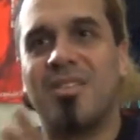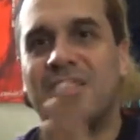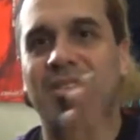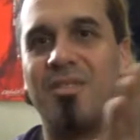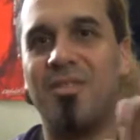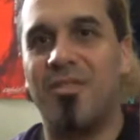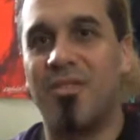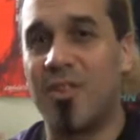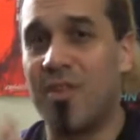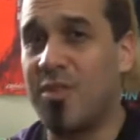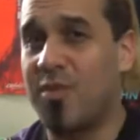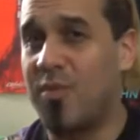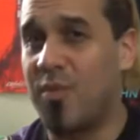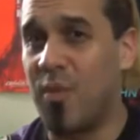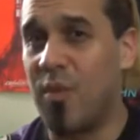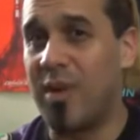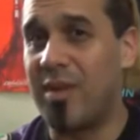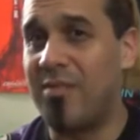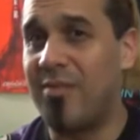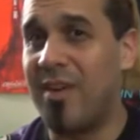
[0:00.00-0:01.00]
The first
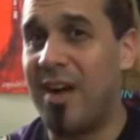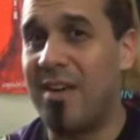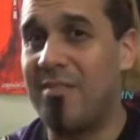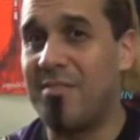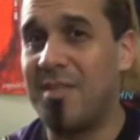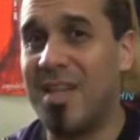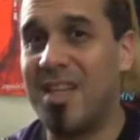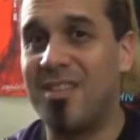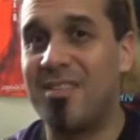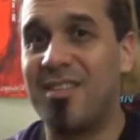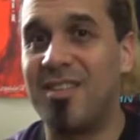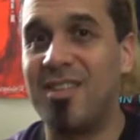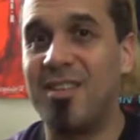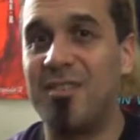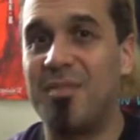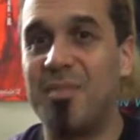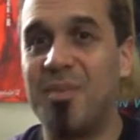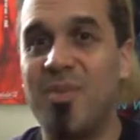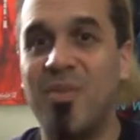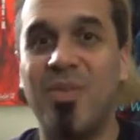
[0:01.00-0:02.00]
45 minutes of
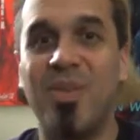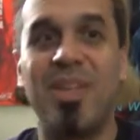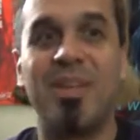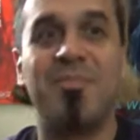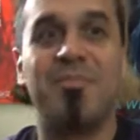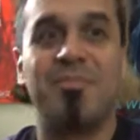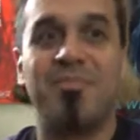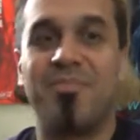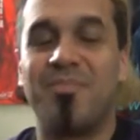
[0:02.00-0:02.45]
this movie,